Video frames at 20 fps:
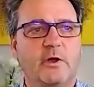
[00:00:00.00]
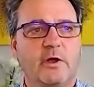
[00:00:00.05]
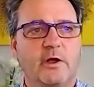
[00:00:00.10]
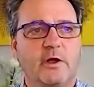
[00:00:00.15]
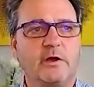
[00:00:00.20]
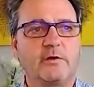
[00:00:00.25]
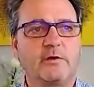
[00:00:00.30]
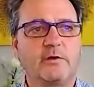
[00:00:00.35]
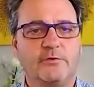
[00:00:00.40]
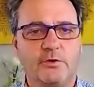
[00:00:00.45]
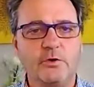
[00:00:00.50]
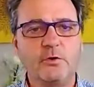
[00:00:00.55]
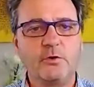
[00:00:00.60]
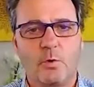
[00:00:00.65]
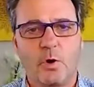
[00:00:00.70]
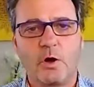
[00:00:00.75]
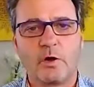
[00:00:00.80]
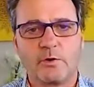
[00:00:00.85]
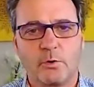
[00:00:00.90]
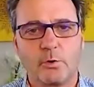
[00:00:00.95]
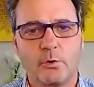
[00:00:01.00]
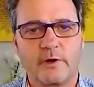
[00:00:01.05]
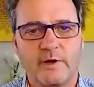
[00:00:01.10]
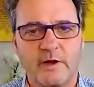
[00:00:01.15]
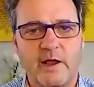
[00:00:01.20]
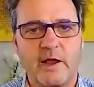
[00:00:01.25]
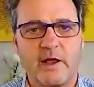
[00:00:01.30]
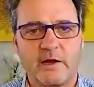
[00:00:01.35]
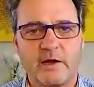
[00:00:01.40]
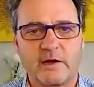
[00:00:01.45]
And if you want
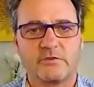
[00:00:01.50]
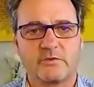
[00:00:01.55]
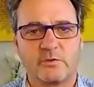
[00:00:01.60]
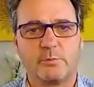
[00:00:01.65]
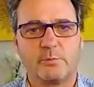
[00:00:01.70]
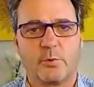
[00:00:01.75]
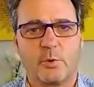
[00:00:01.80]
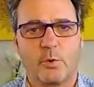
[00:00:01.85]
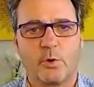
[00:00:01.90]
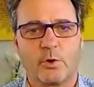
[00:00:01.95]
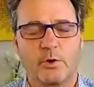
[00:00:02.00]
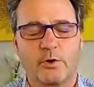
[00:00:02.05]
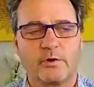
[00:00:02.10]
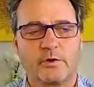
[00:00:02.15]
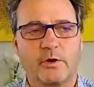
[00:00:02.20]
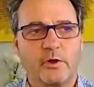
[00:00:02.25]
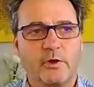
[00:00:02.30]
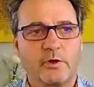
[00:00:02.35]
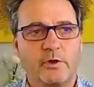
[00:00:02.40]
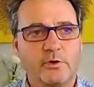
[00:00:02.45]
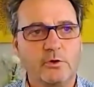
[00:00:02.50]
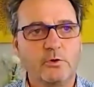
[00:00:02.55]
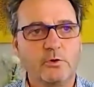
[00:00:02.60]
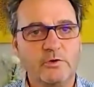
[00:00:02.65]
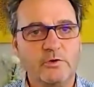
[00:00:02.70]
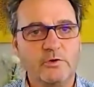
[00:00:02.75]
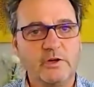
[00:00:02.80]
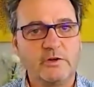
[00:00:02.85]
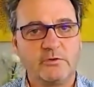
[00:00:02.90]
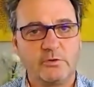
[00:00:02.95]
organic support, you
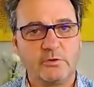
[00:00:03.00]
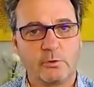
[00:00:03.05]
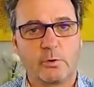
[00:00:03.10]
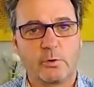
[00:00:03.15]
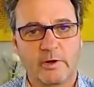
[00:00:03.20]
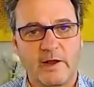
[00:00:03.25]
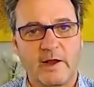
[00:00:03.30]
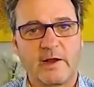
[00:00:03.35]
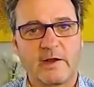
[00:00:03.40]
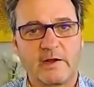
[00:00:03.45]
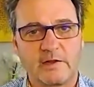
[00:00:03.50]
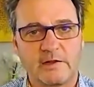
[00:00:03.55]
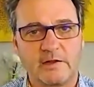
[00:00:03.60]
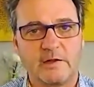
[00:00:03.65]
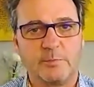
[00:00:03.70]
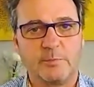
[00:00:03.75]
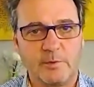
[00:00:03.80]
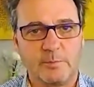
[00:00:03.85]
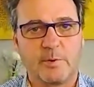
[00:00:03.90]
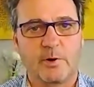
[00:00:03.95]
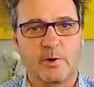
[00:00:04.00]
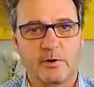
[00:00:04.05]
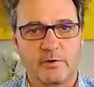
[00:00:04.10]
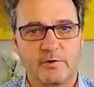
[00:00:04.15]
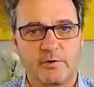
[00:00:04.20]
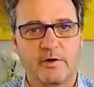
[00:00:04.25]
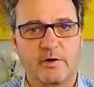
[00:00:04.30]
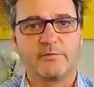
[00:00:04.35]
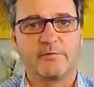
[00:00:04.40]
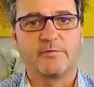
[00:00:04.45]
need to organically be
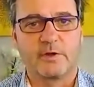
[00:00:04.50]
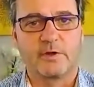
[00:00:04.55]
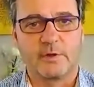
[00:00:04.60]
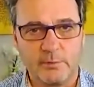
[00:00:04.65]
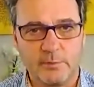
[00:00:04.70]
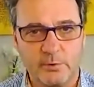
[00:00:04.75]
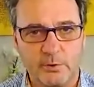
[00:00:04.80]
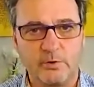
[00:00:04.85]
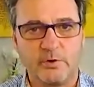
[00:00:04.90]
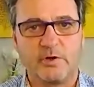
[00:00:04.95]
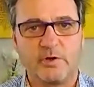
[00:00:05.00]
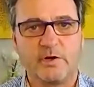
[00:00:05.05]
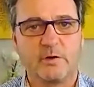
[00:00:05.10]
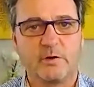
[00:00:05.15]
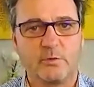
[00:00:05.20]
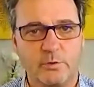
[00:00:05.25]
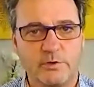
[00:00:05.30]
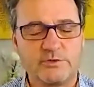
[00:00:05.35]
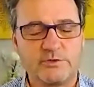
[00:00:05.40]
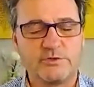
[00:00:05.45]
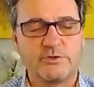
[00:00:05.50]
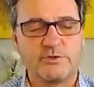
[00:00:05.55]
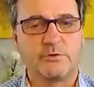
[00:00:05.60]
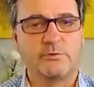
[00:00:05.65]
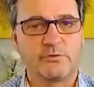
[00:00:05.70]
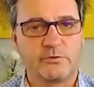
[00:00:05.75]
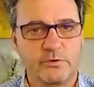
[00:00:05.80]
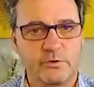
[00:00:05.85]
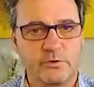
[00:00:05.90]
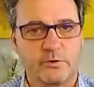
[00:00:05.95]
part of the community in which you
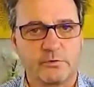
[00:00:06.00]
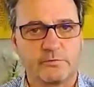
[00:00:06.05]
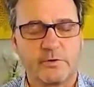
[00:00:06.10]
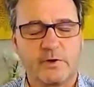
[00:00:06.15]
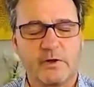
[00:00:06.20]
serve.